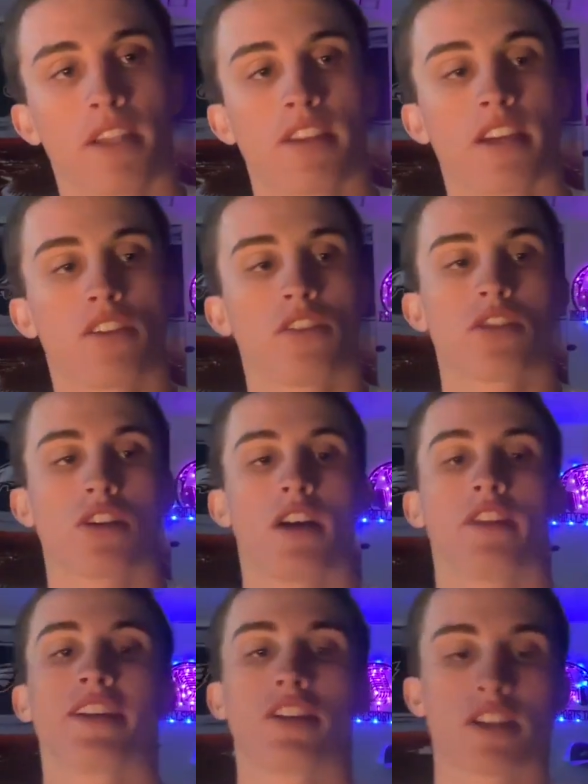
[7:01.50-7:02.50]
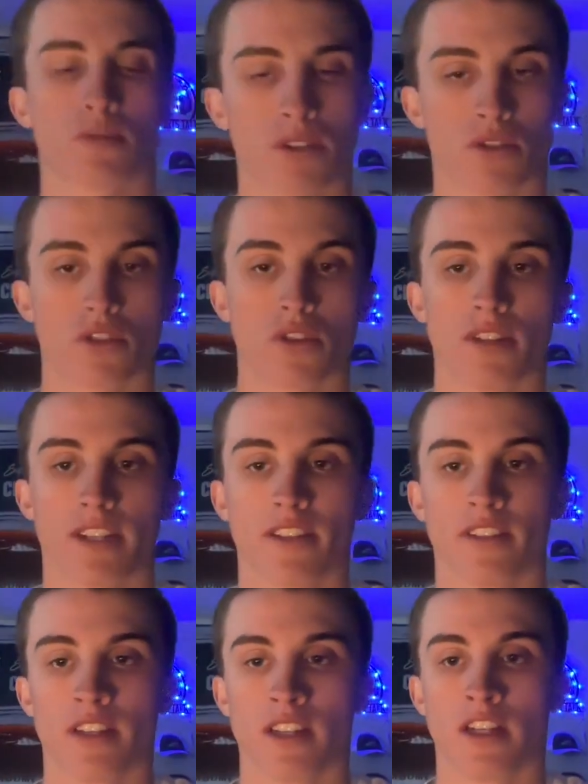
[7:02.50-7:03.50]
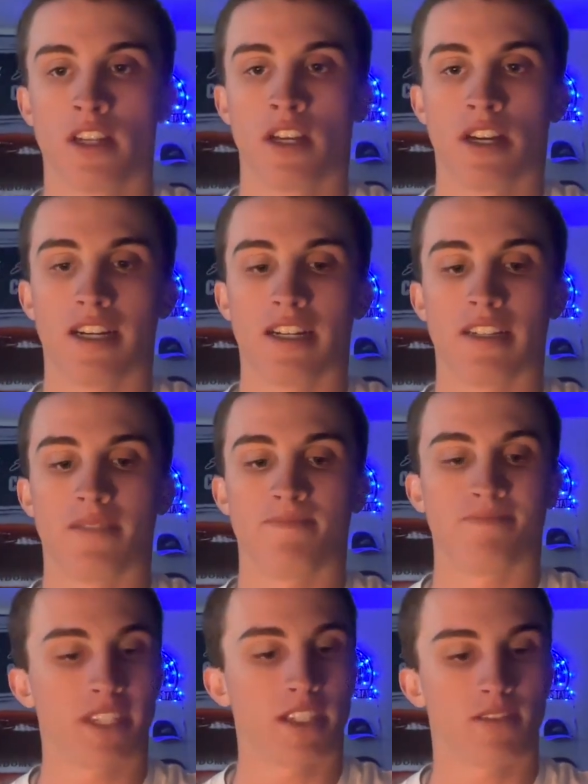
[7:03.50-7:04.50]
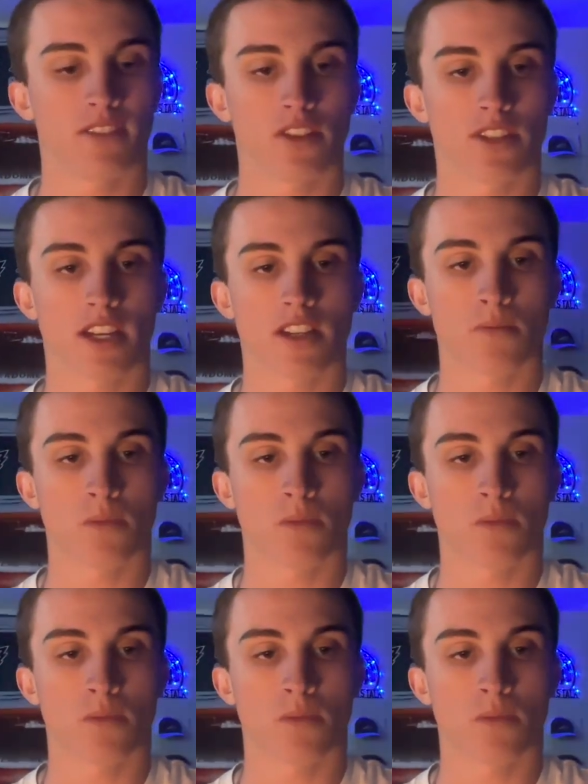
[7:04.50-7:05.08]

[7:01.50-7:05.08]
thank you guys so much for tuning in. Yeah, I'll see you guys